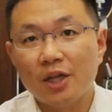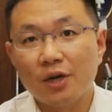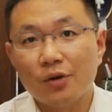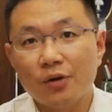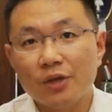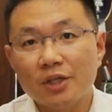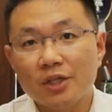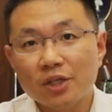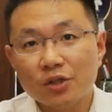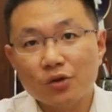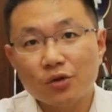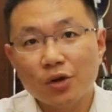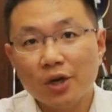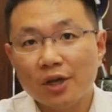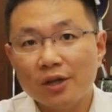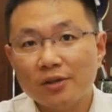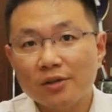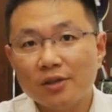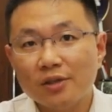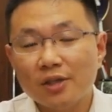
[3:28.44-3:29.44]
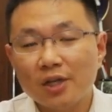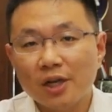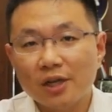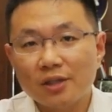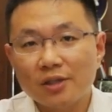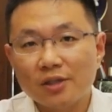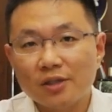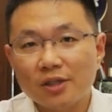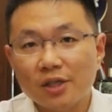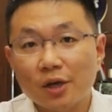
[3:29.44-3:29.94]
and there is a trend
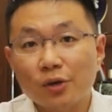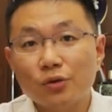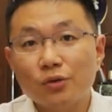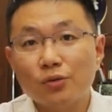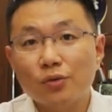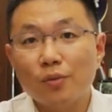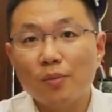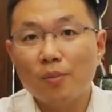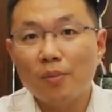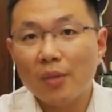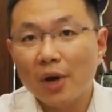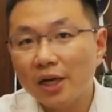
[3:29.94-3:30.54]
that Jiangsu